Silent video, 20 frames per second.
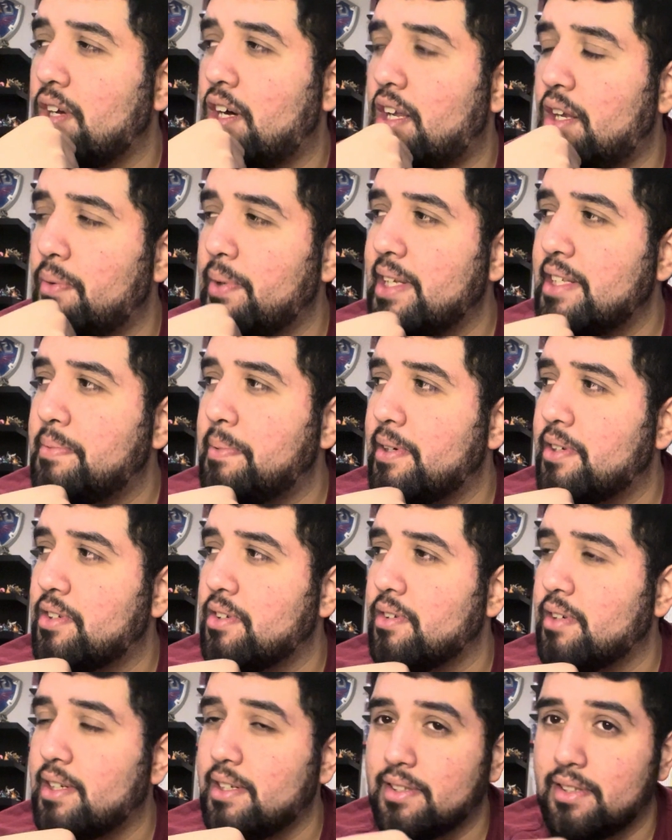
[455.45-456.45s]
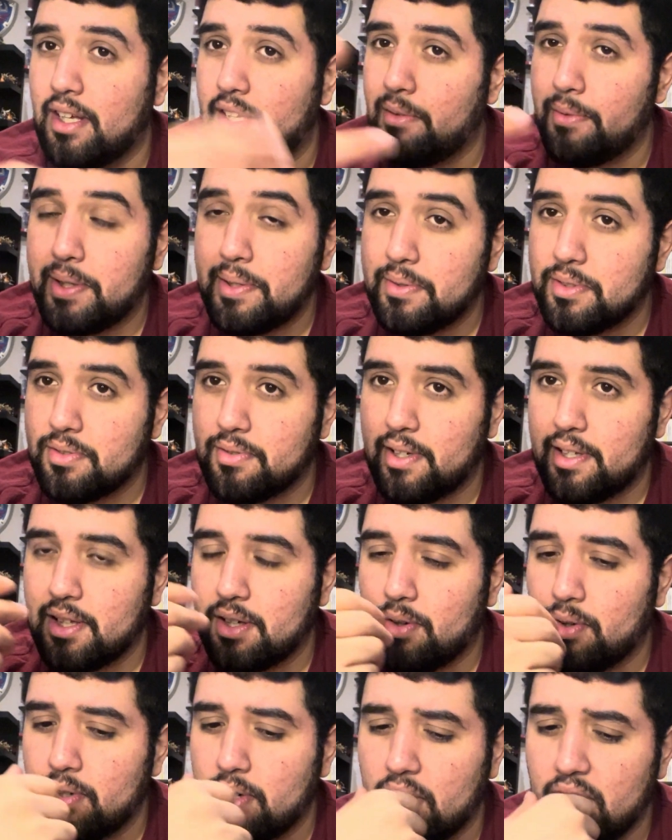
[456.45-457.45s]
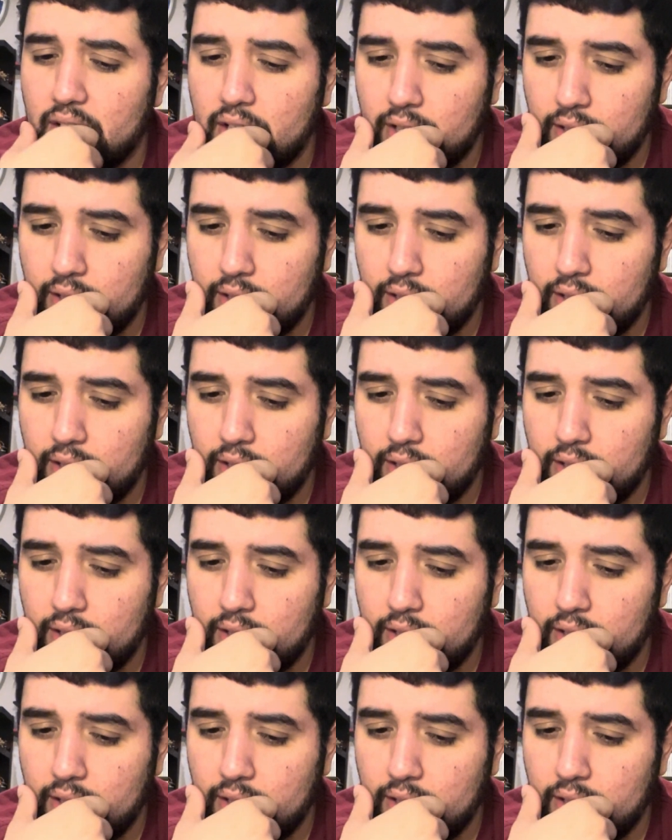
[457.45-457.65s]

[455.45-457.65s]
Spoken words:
Halloween special because Halloween was around the corner.